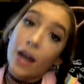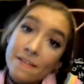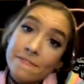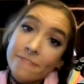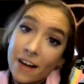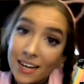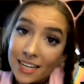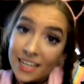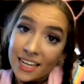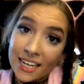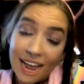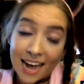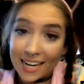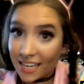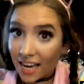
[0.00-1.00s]
fucking in
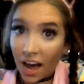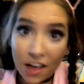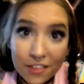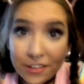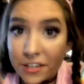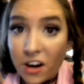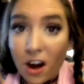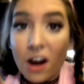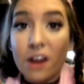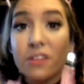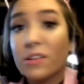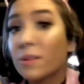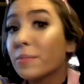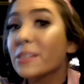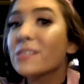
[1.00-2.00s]
any other car
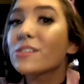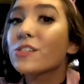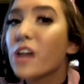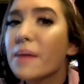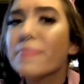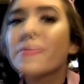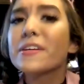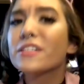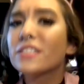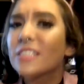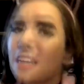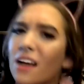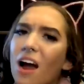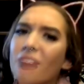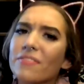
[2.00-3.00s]
and they'll be scraping your
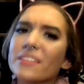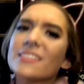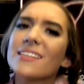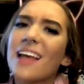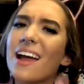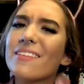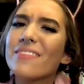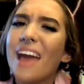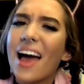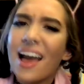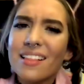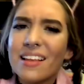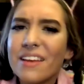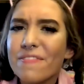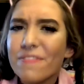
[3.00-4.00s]
dick off the side of the
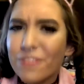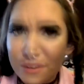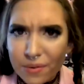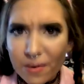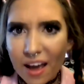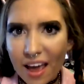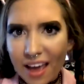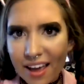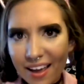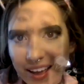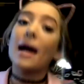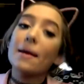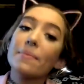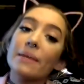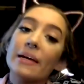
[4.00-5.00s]
LA freeway.
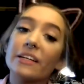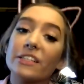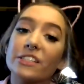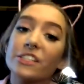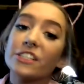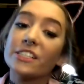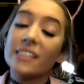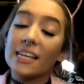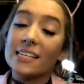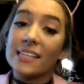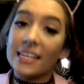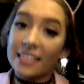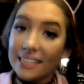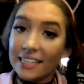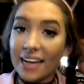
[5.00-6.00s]
My manager says
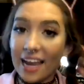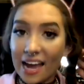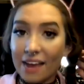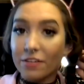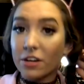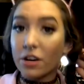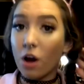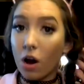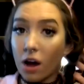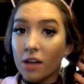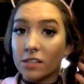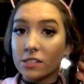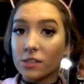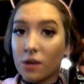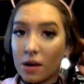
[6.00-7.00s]
I need to have a
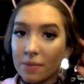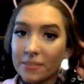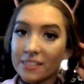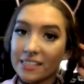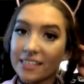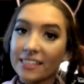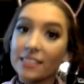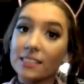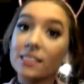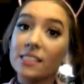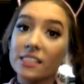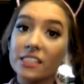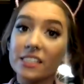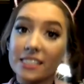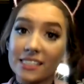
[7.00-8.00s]
cause, so I'll be taken
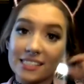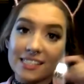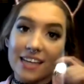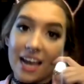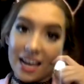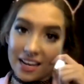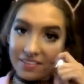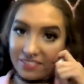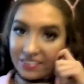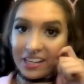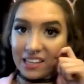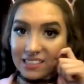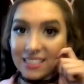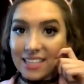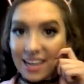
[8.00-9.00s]
seriously at
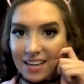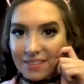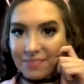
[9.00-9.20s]
AVN time.